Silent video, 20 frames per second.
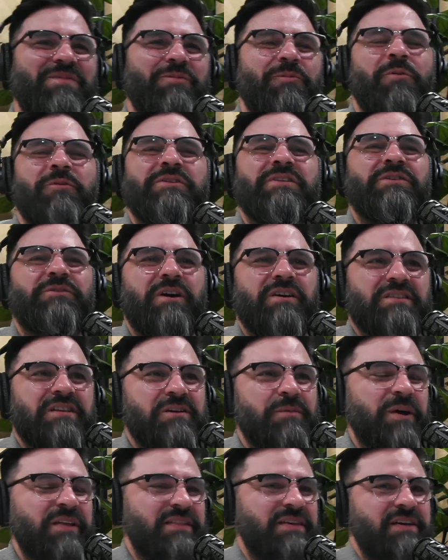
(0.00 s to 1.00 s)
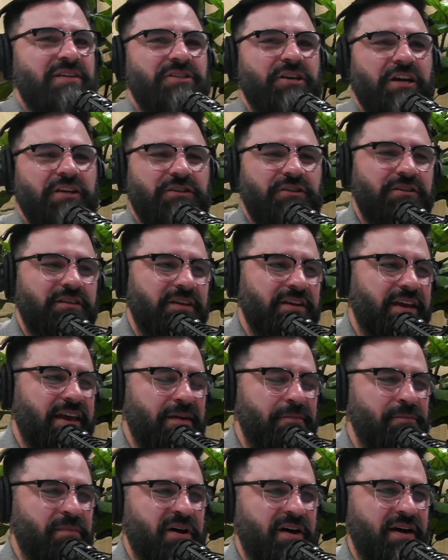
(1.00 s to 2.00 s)
What was interesting about the adjuster that
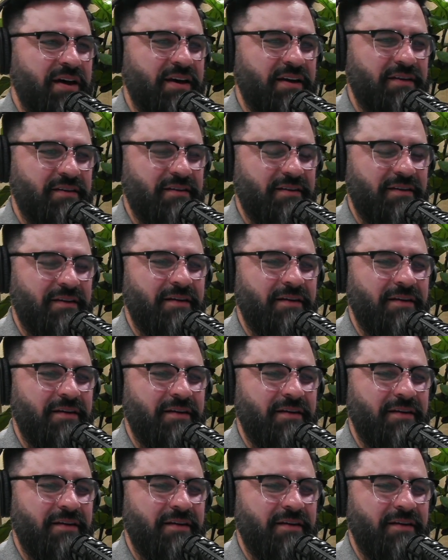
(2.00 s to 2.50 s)
came by,